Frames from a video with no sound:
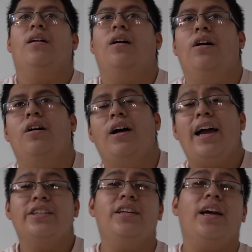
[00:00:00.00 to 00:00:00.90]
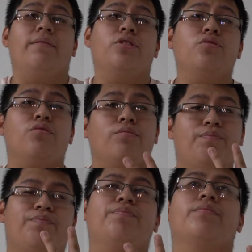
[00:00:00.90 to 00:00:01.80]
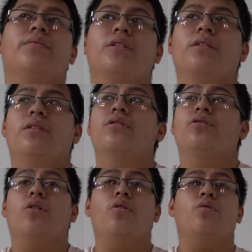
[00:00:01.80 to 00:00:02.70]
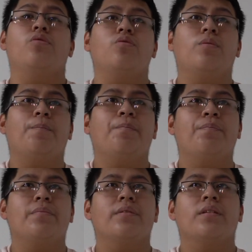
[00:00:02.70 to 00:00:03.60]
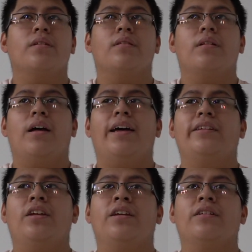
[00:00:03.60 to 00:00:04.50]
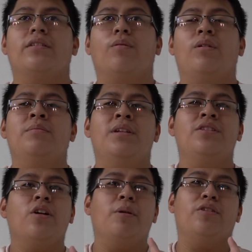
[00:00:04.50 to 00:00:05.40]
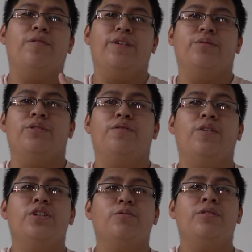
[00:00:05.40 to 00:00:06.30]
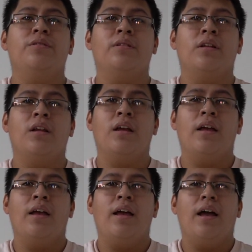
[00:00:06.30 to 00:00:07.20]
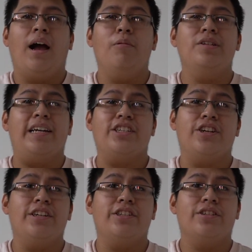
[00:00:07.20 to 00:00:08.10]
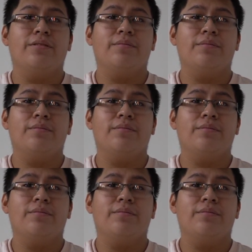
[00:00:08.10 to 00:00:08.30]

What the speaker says: I actually have two. So, I think, well, let's talk about the first one. The first one, I was at church,